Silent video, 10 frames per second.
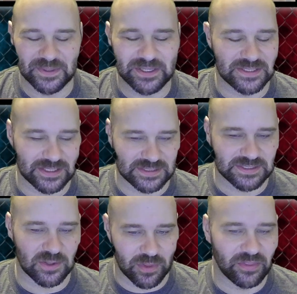because that's
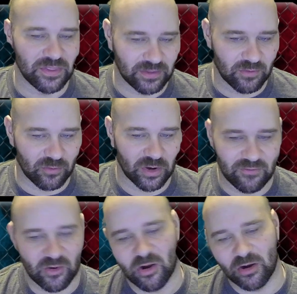the one thing that we're going to
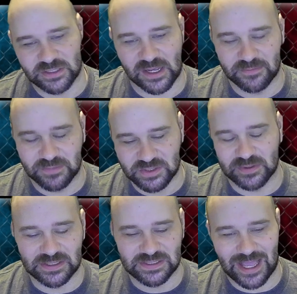have a hard time
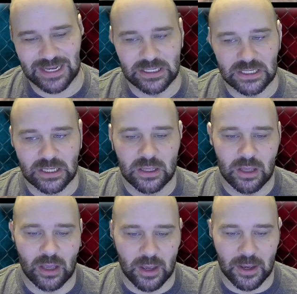doing, is that
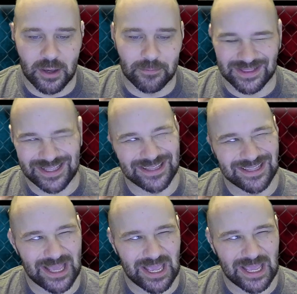at the end of
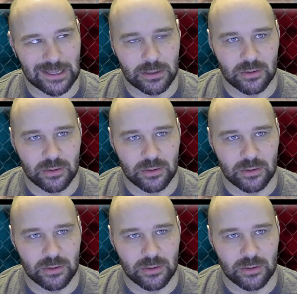the day,